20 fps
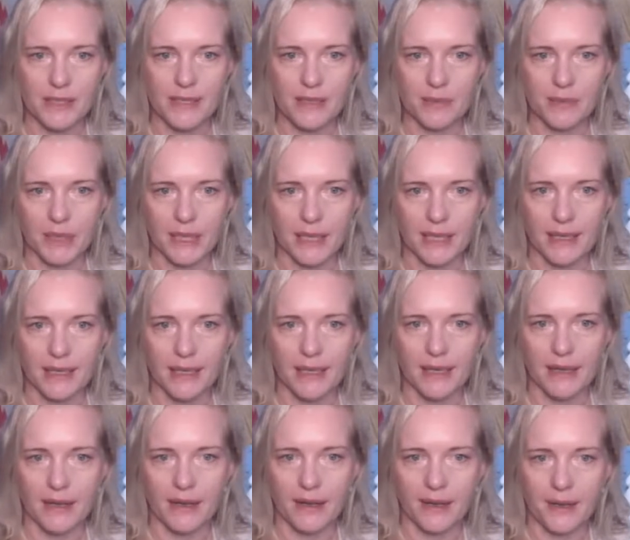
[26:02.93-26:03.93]
the
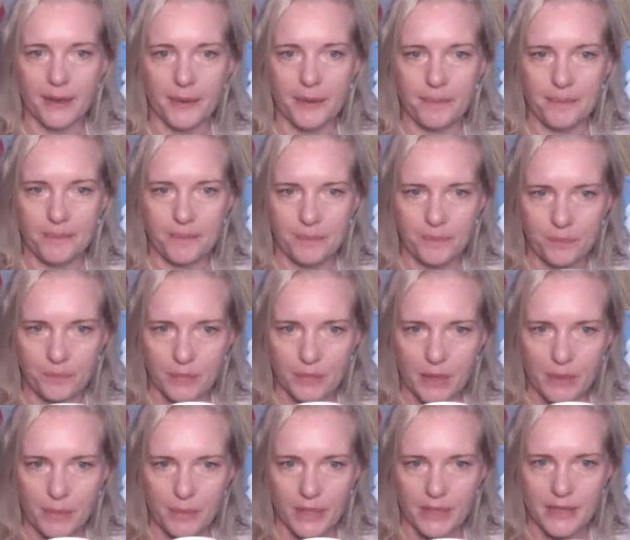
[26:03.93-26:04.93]
beginning.
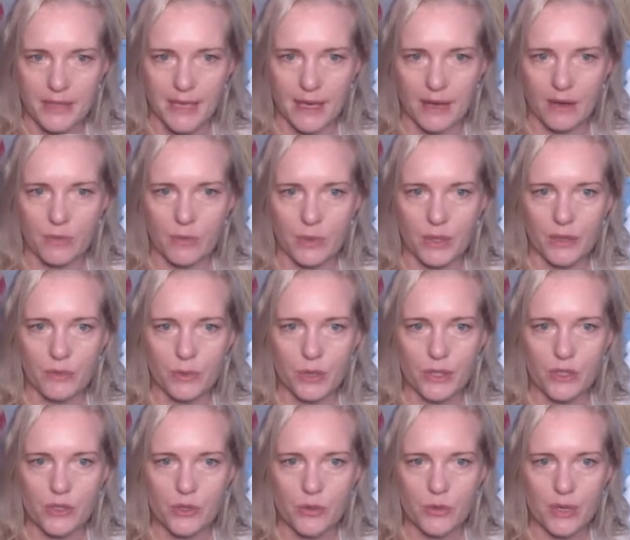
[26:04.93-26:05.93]
But yeah,
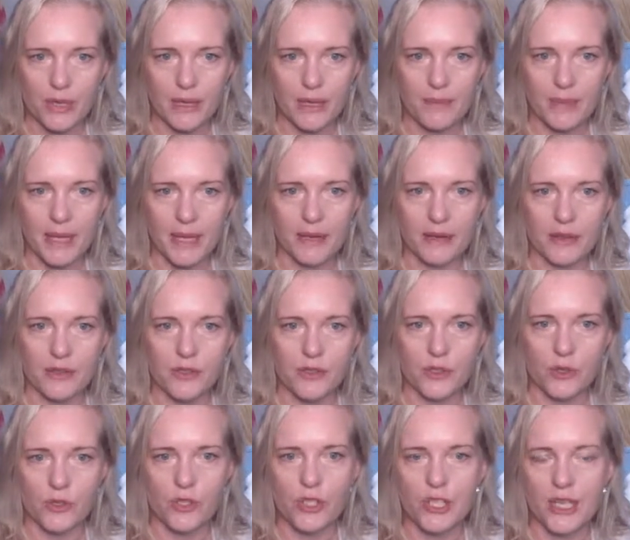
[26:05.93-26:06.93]
we're talking about
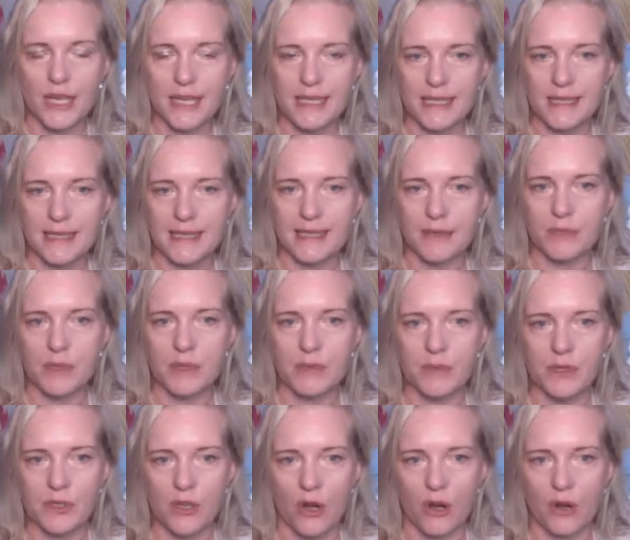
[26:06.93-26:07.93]
associated
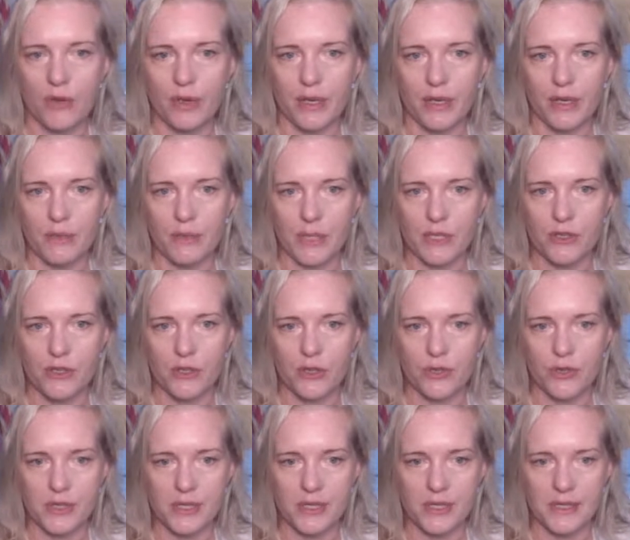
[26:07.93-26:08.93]
symptoms of
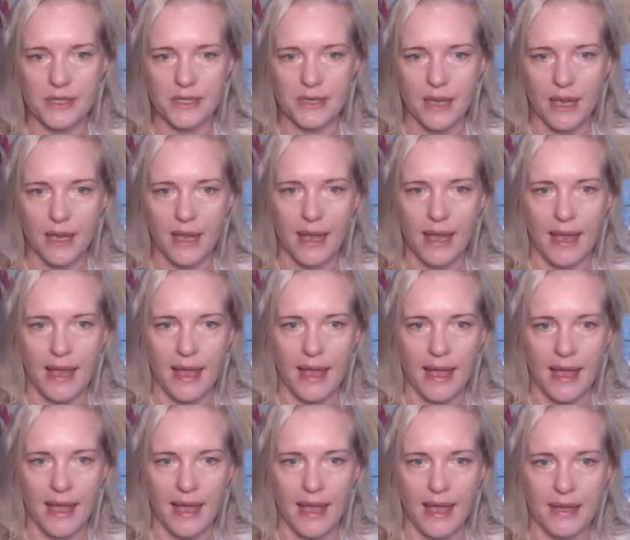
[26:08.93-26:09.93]
endometriosis
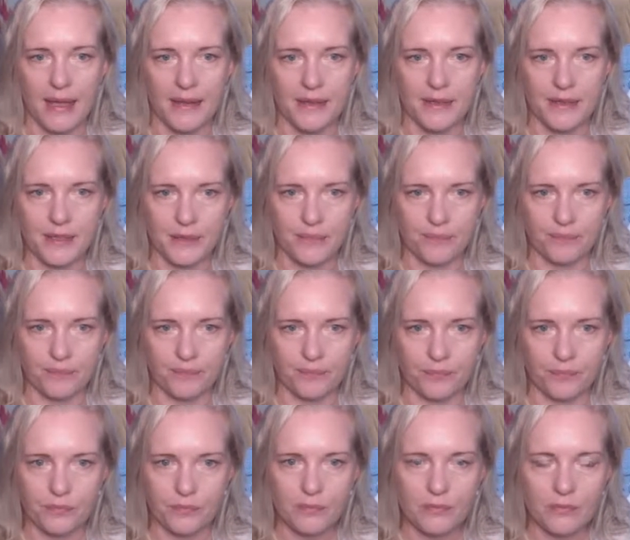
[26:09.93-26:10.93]
and
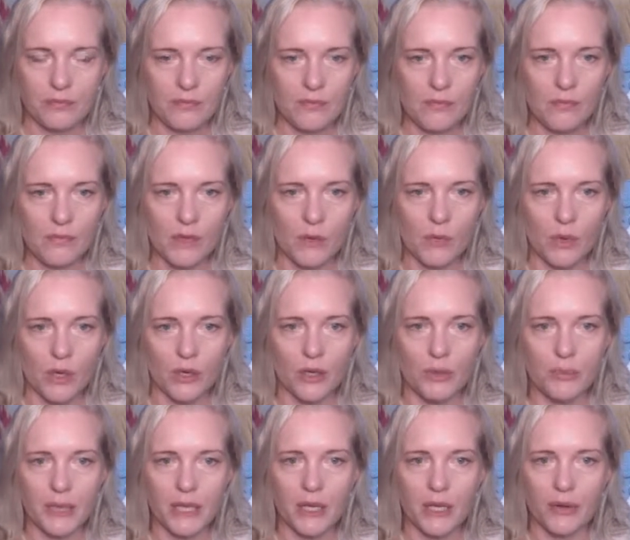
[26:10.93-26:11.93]
what
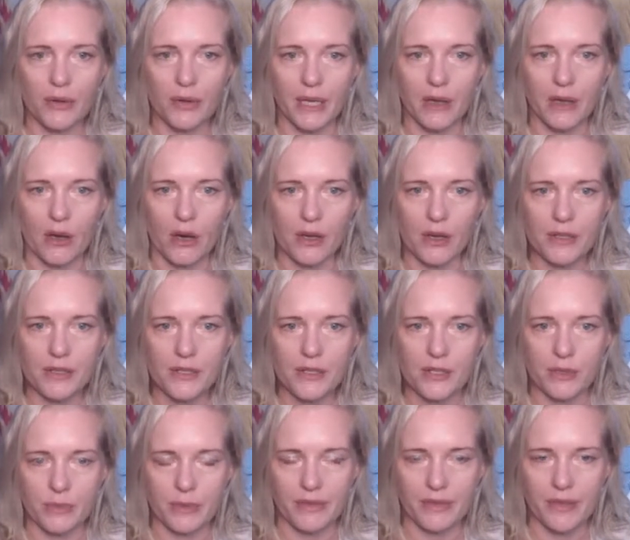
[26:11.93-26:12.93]
could be going on.
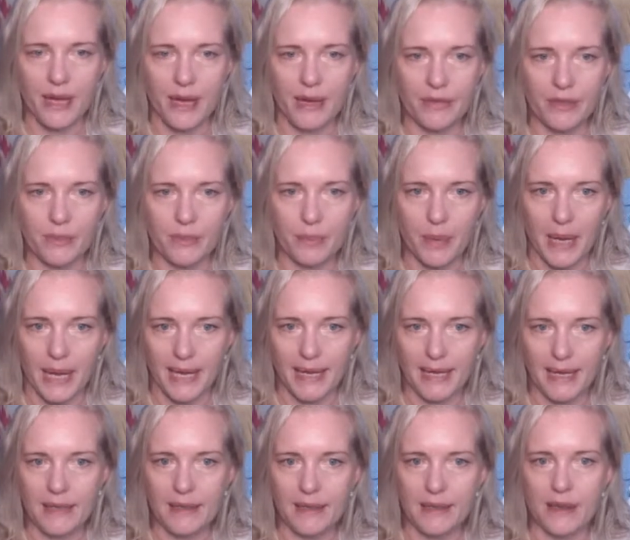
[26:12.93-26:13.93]
So we've covered
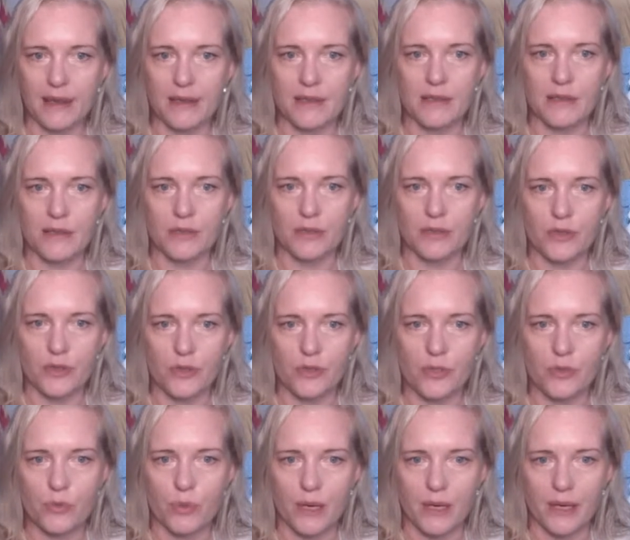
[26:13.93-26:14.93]
pain as the
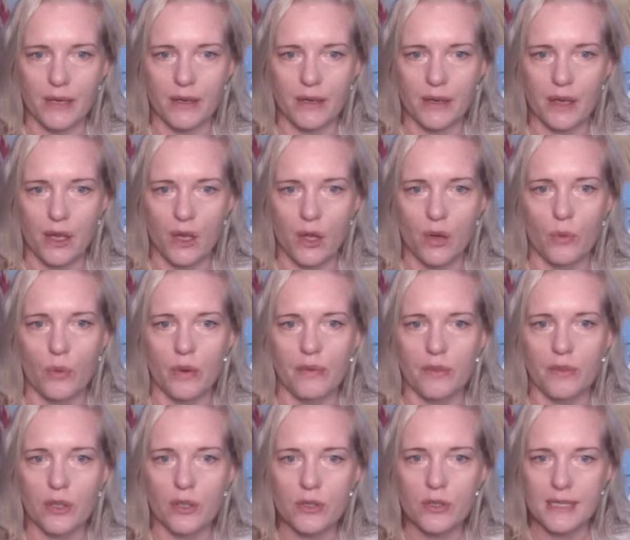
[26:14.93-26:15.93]
first one. We've
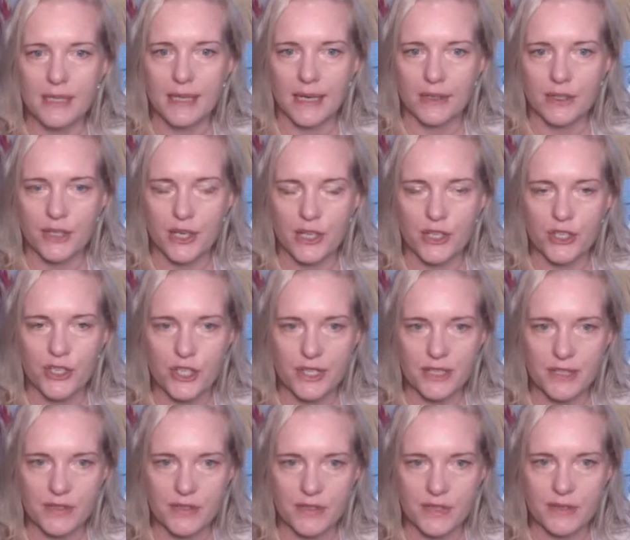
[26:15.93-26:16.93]
looked at our
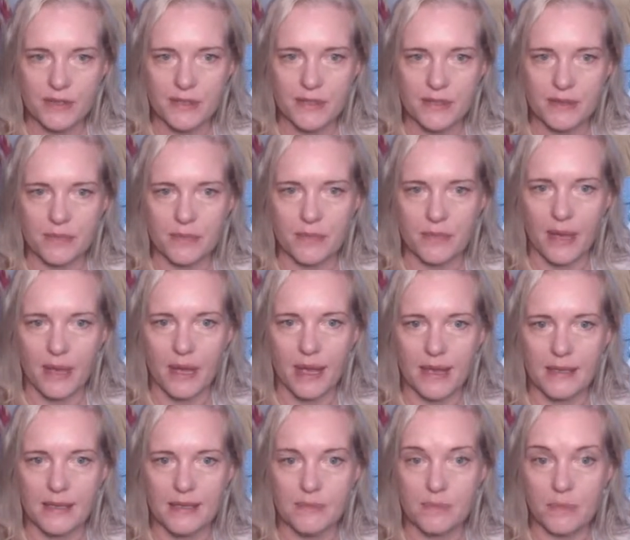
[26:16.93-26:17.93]
digestive system
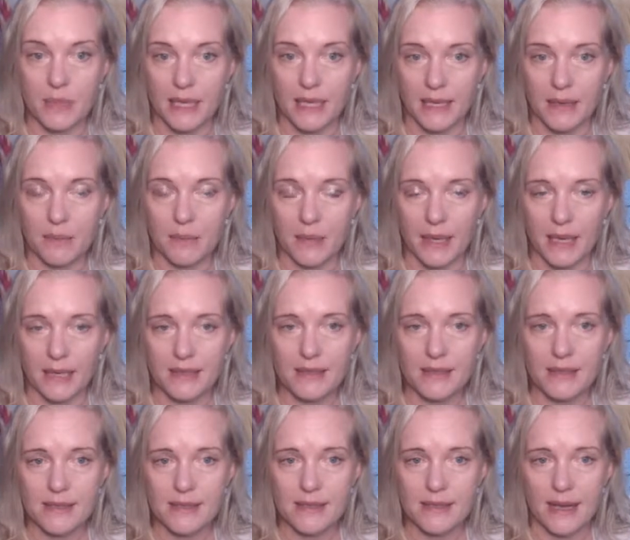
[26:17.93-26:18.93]
as being
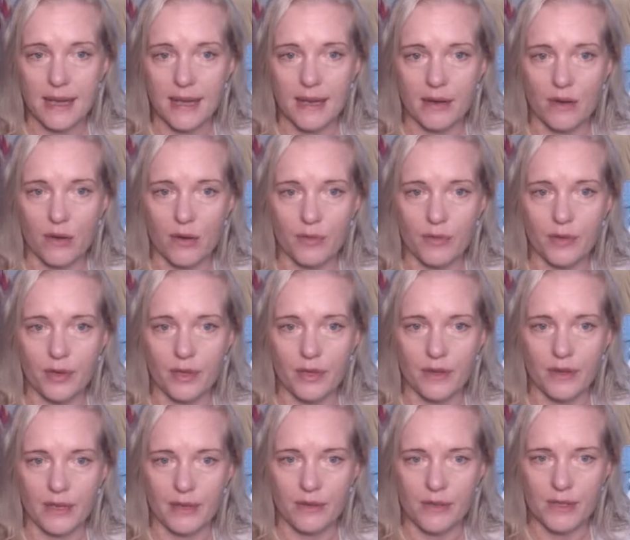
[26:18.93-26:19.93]
imbalanced, and often
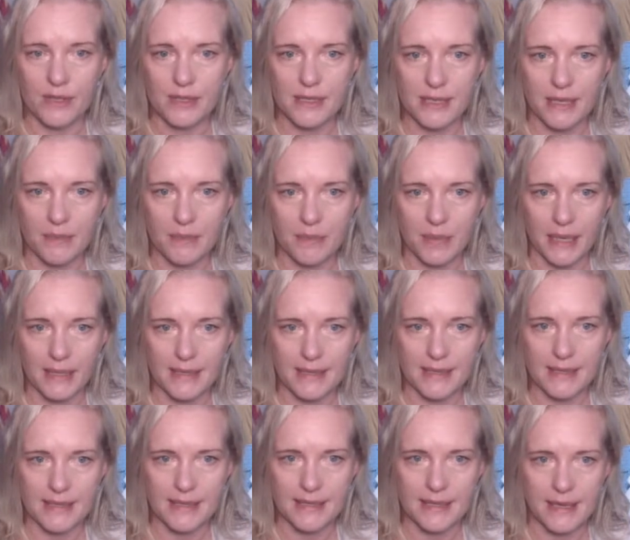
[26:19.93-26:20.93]
there is
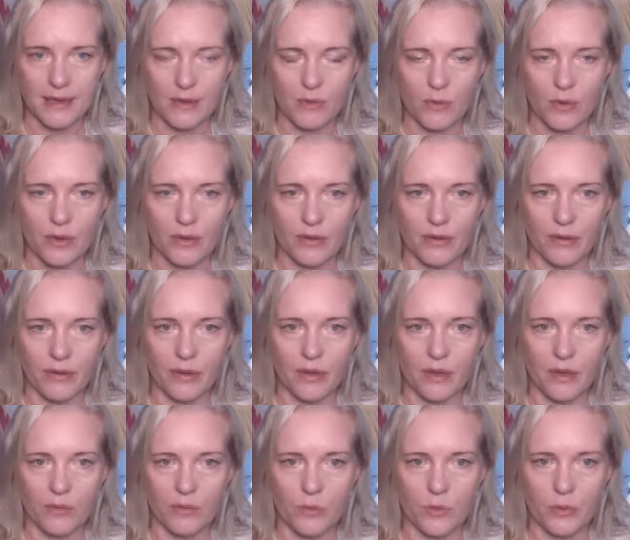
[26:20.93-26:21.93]
imbalances there with
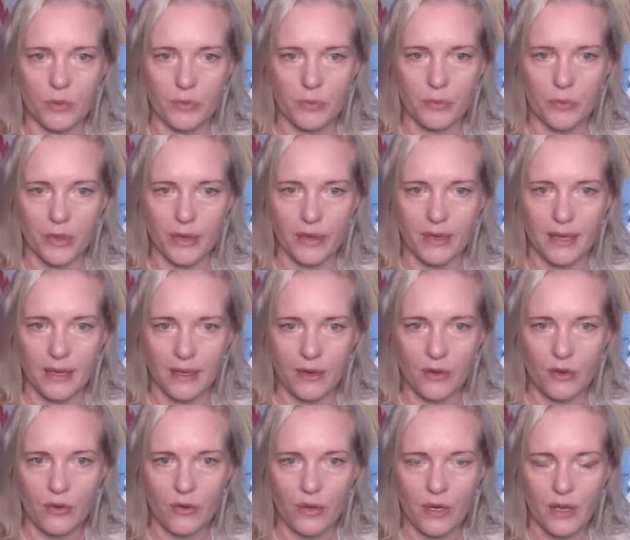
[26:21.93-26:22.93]
women with
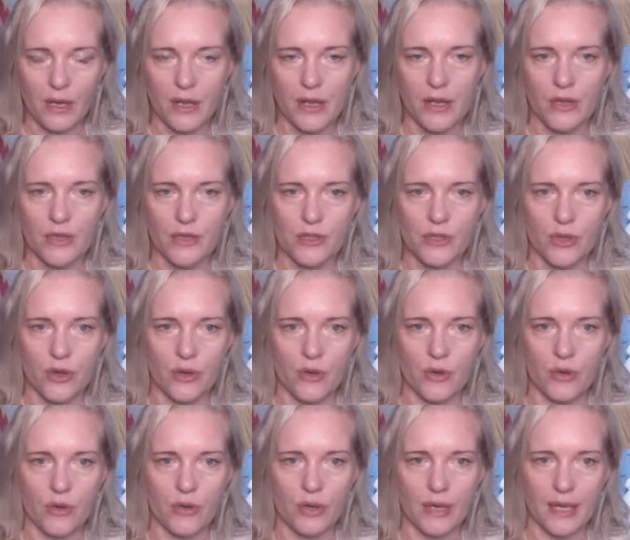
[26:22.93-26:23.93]
endo. So
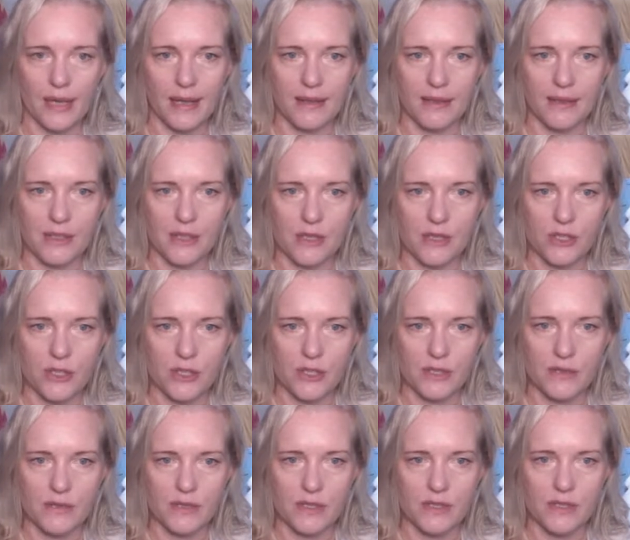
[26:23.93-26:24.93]
looking at the
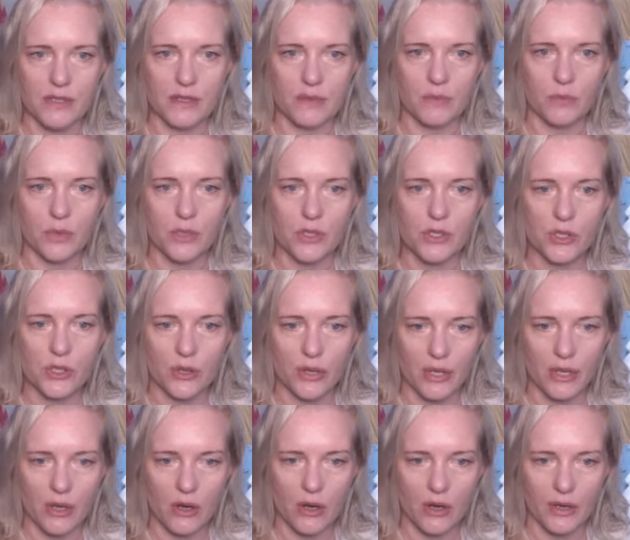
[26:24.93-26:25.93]
digestive system, what's
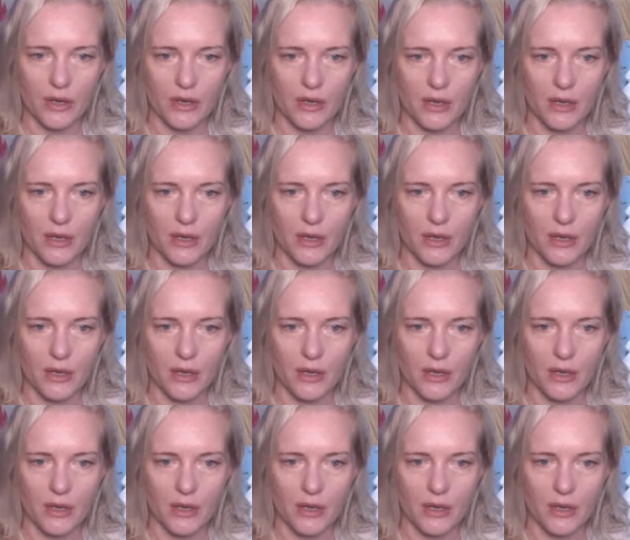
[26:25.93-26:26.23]
going on.